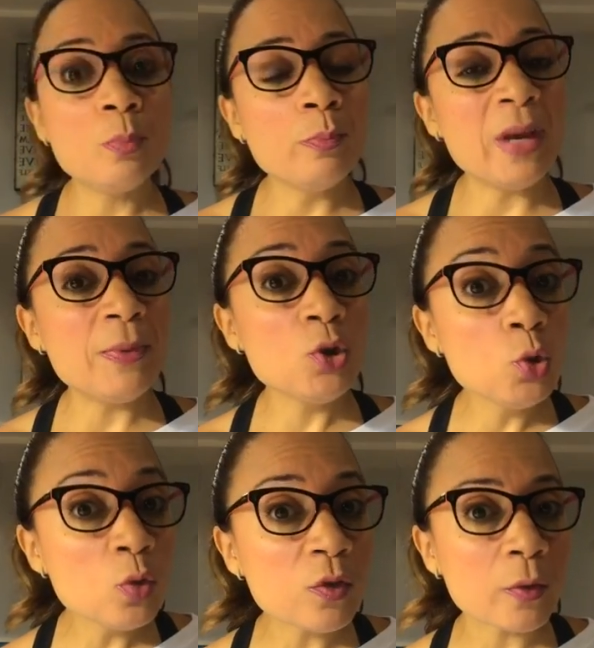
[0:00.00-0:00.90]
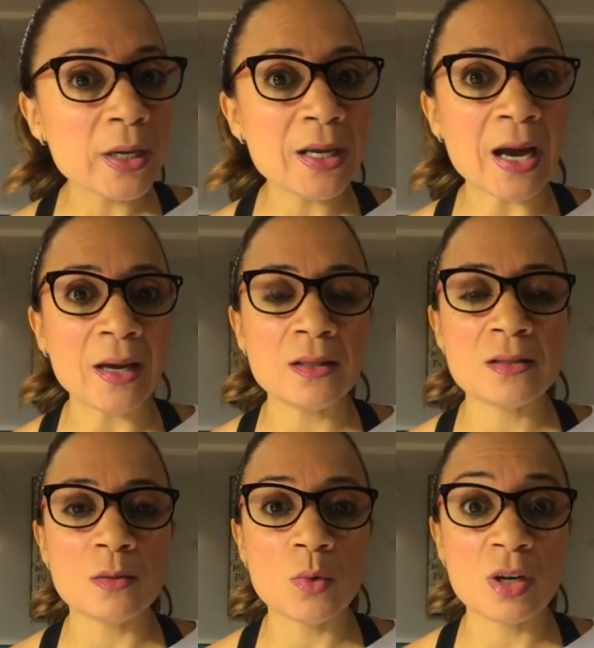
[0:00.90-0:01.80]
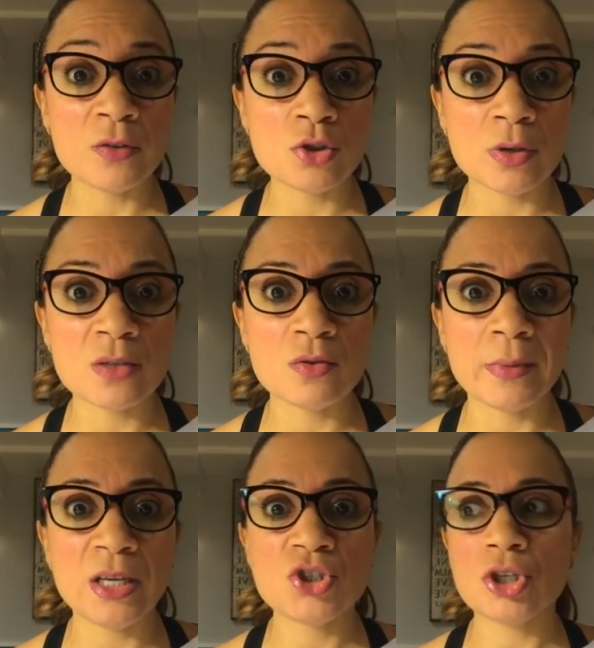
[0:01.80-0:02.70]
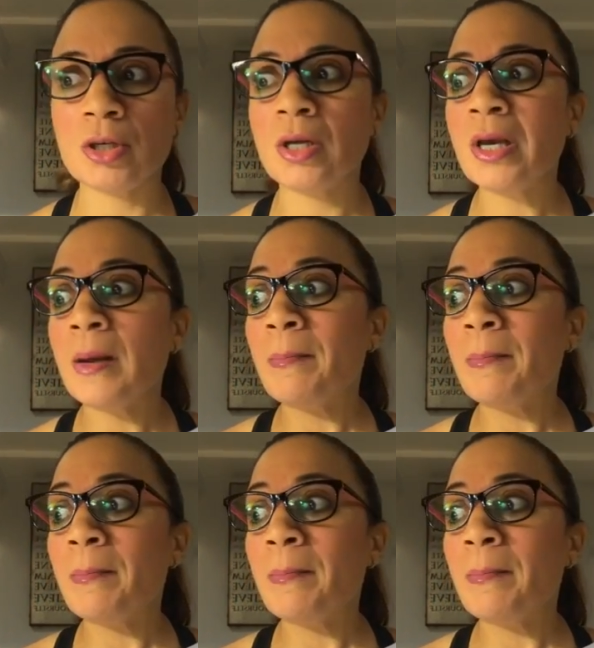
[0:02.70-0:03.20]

maybe you've already gotten somewhat of a transformation.